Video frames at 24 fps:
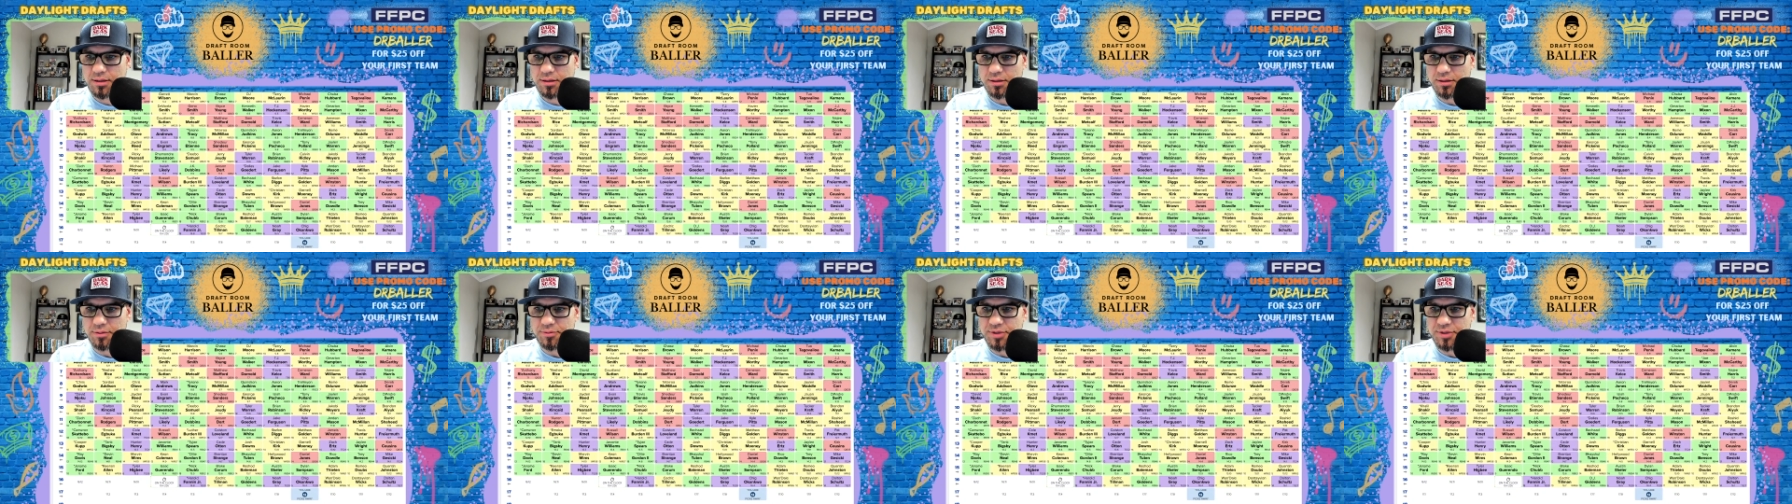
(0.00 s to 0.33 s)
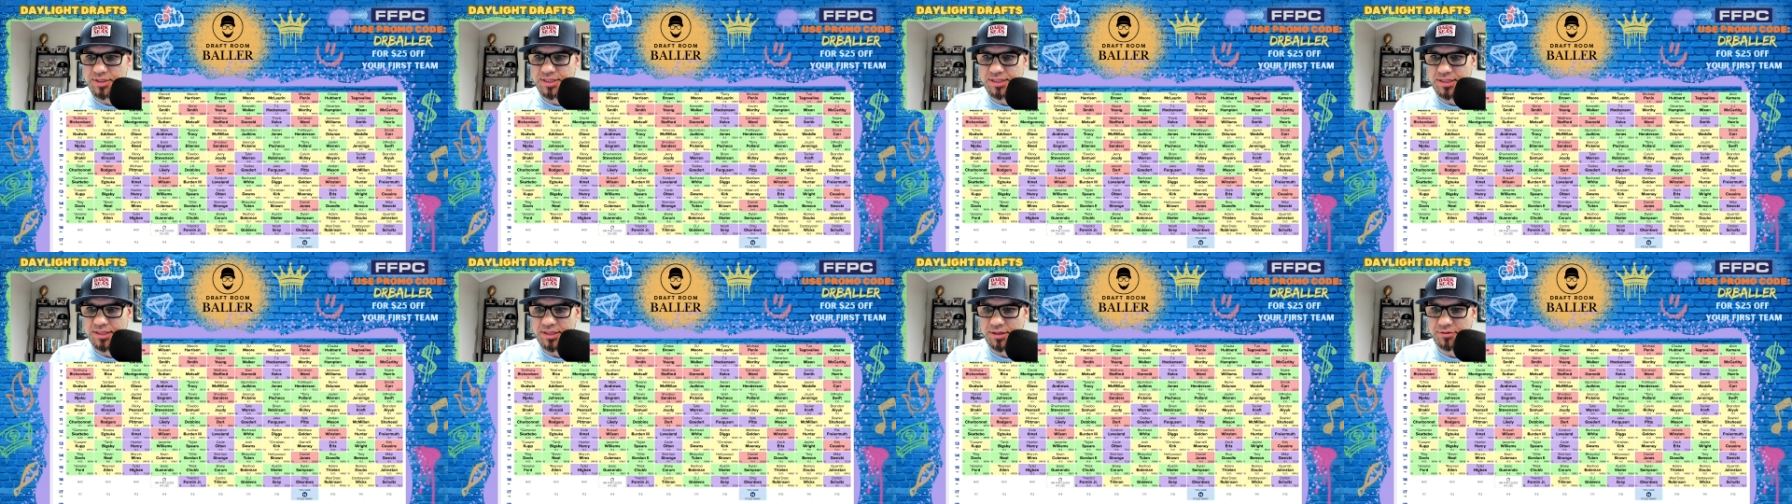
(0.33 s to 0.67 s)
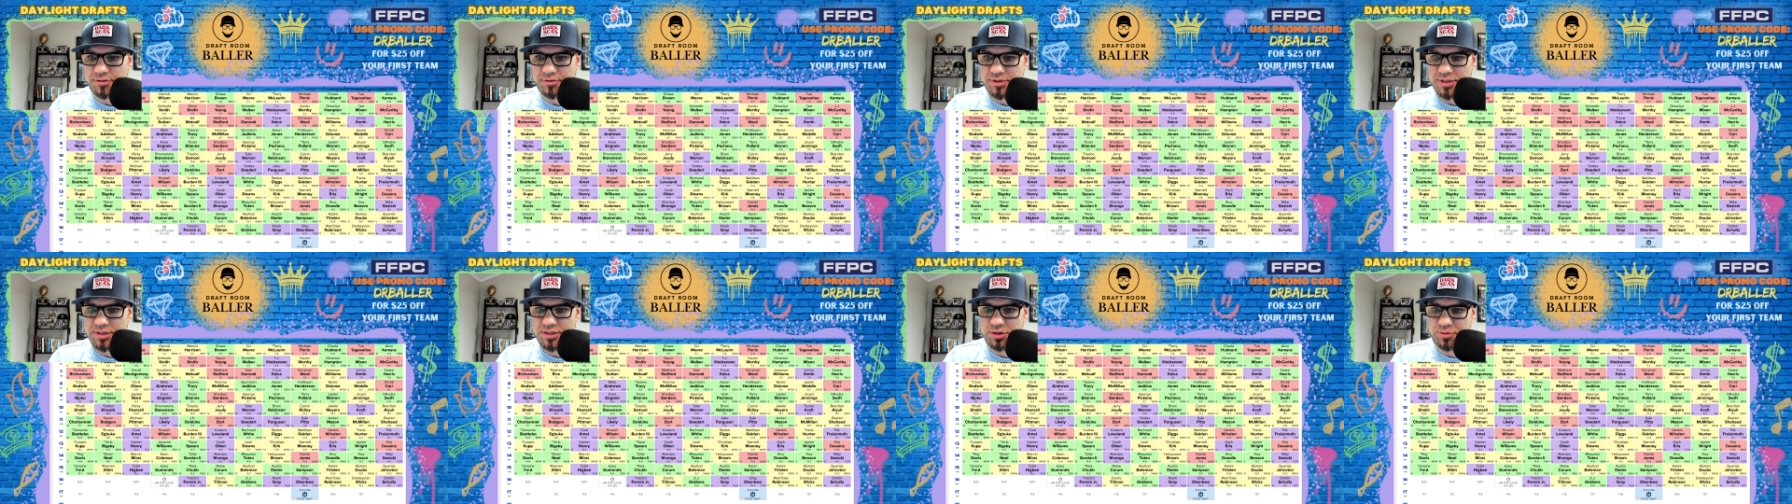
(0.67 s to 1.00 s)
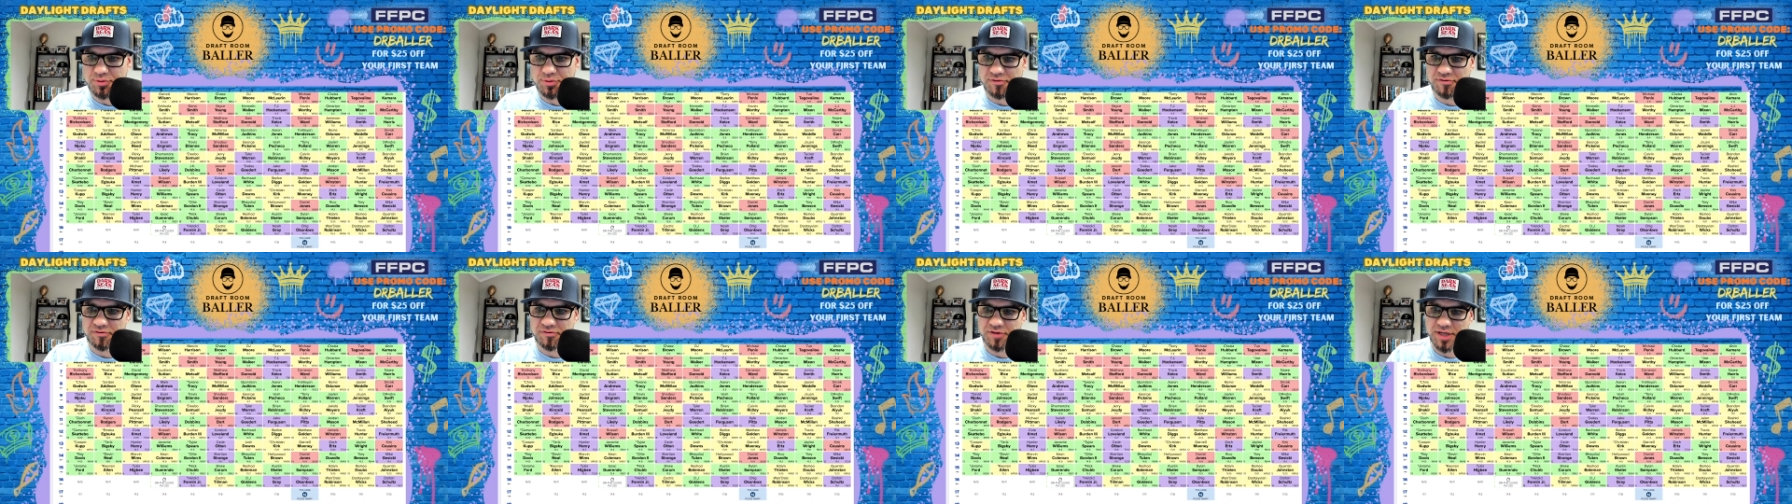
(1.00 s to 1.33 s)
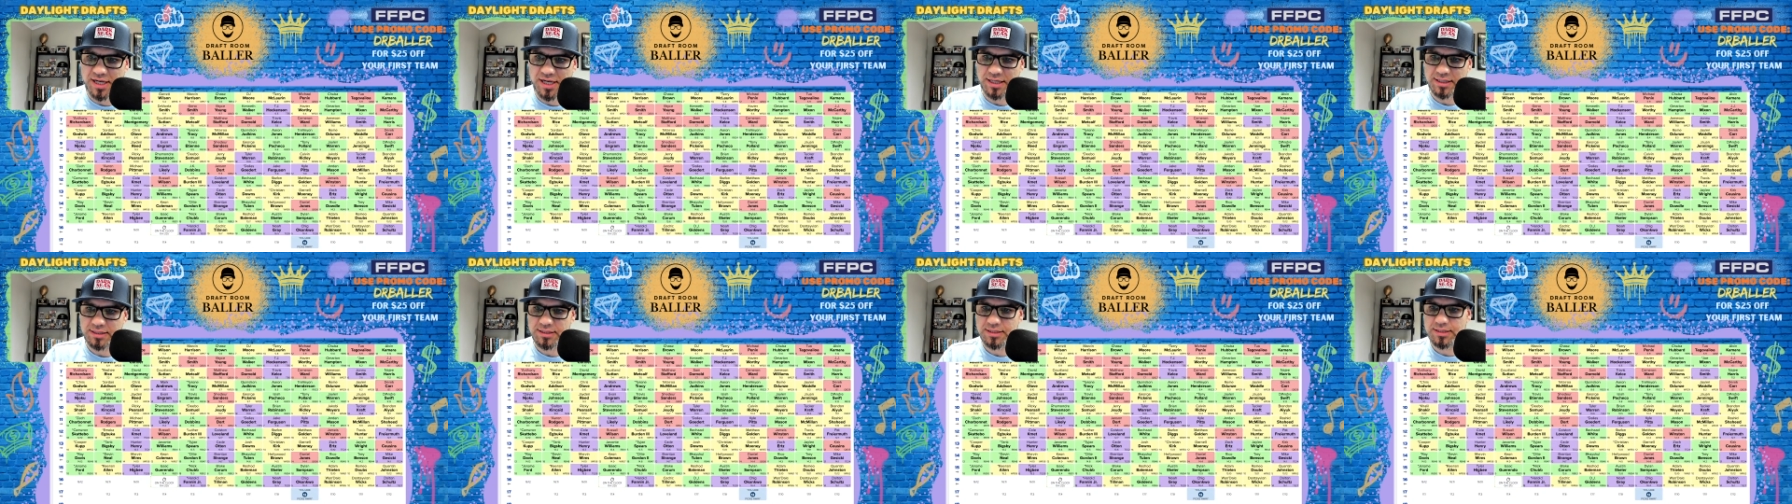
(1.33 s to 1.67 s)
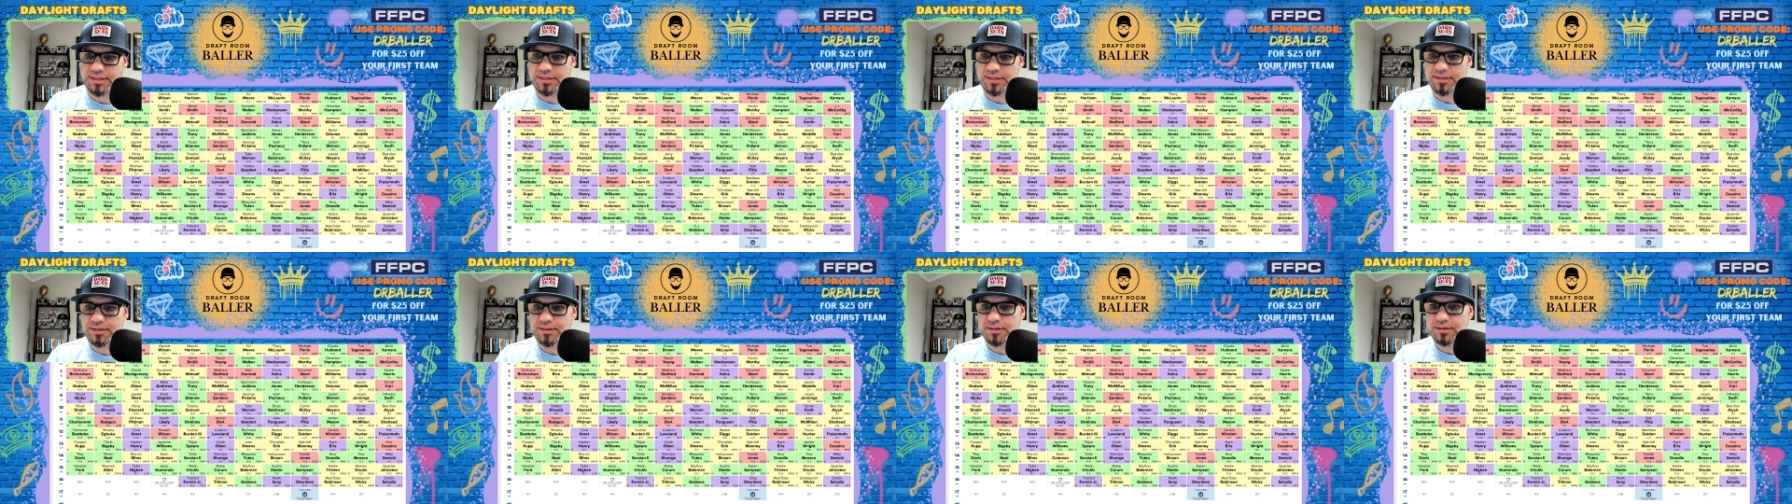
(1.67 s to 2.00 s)
let me see here with
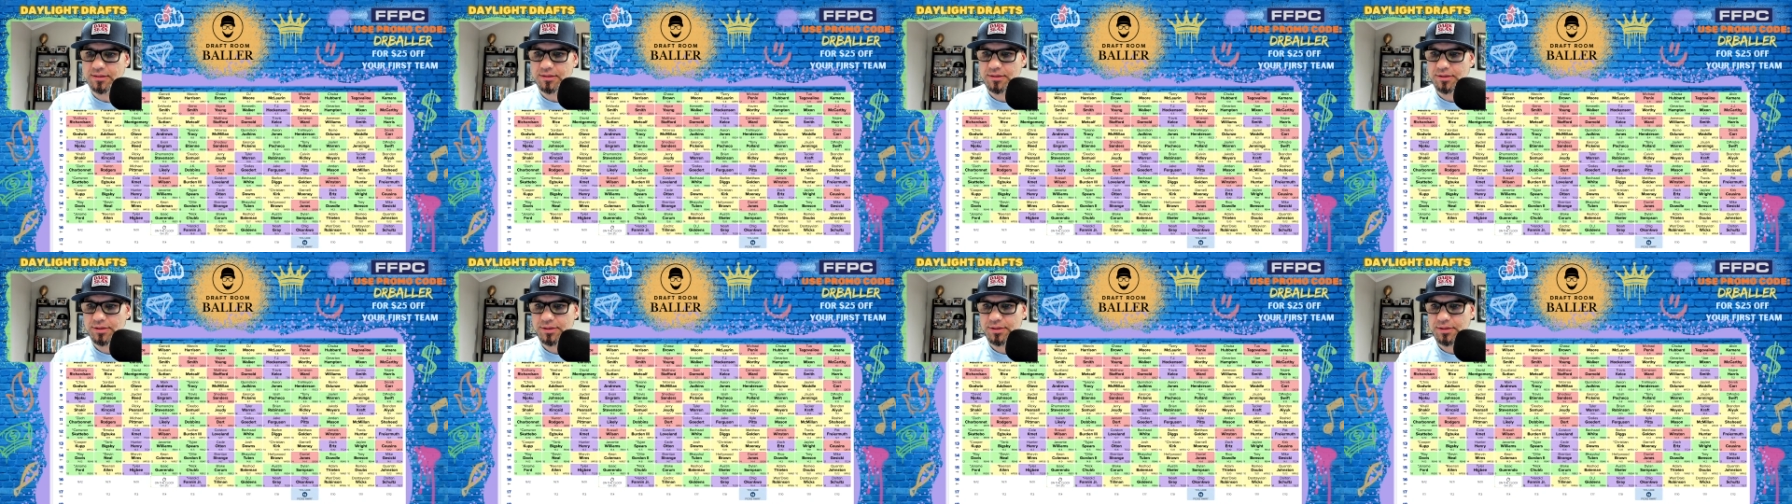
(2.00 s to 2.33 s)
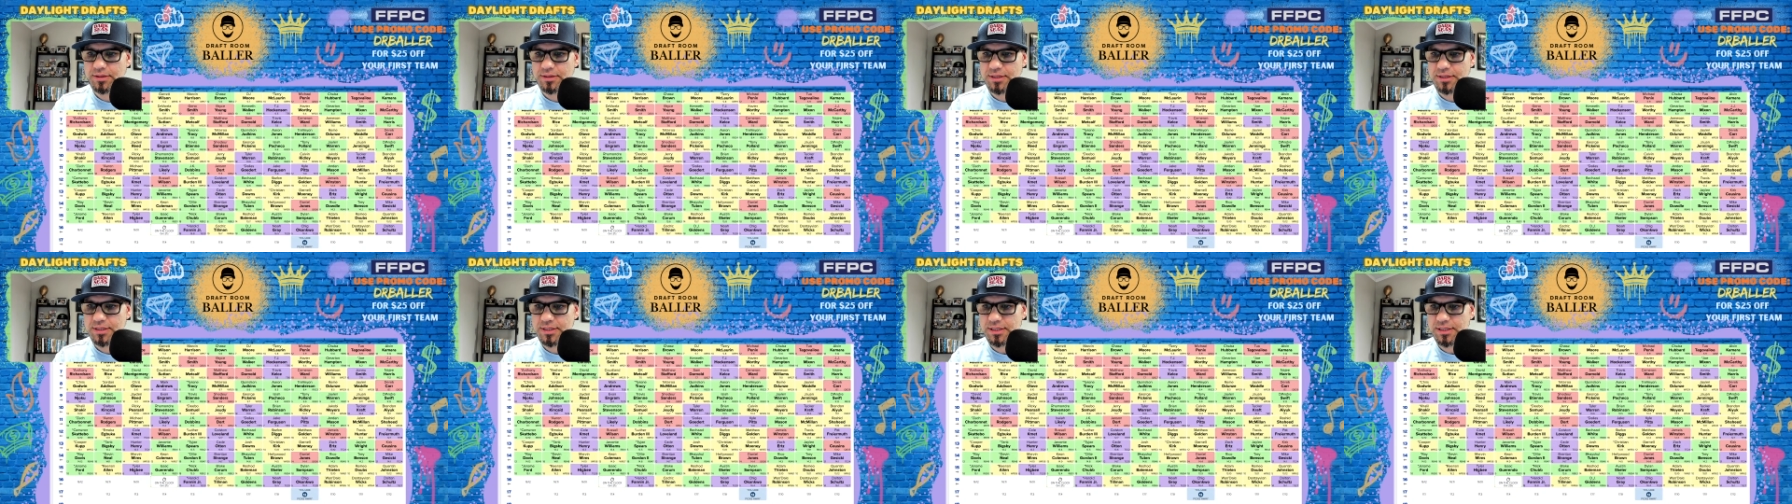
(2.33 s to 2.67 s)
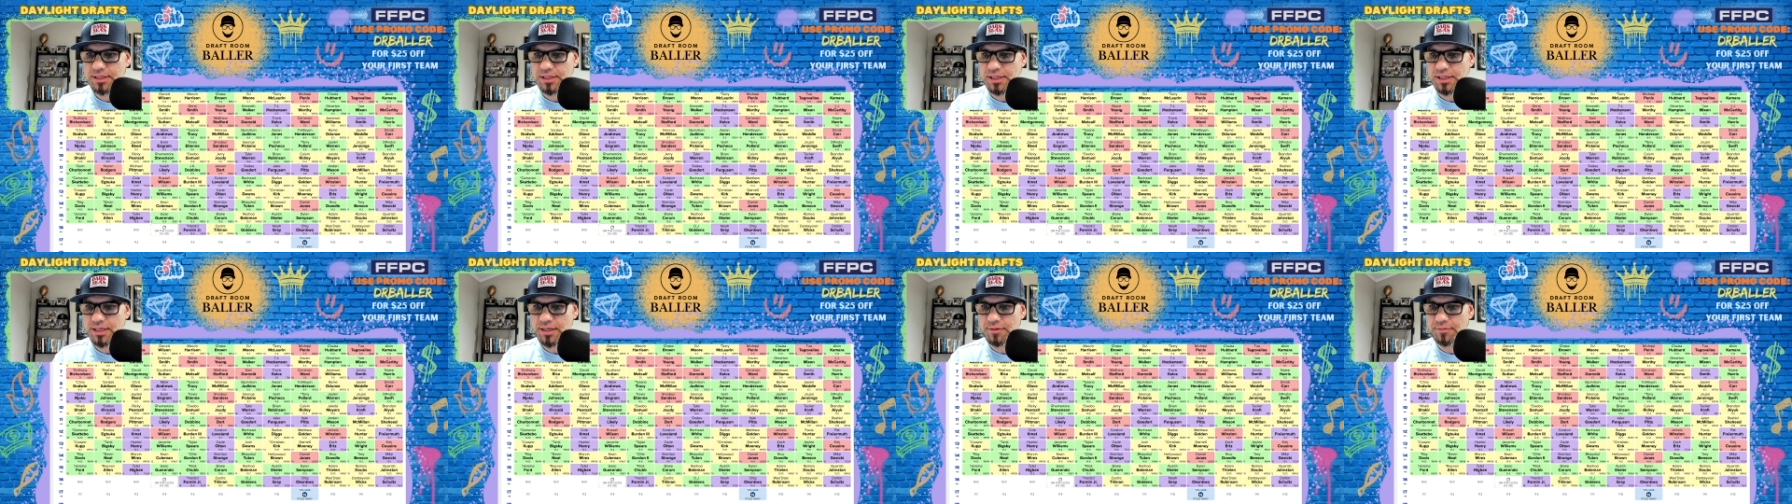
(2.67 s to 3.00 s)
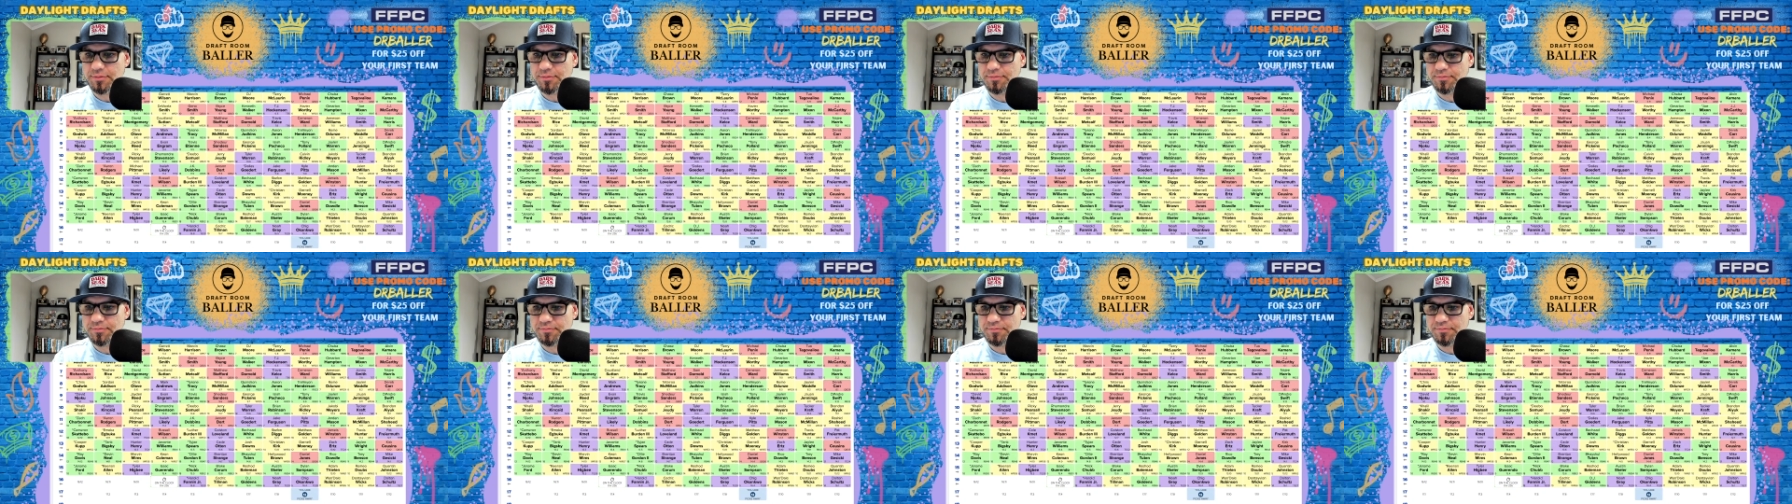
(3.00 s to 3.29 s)
Superflex, Slim.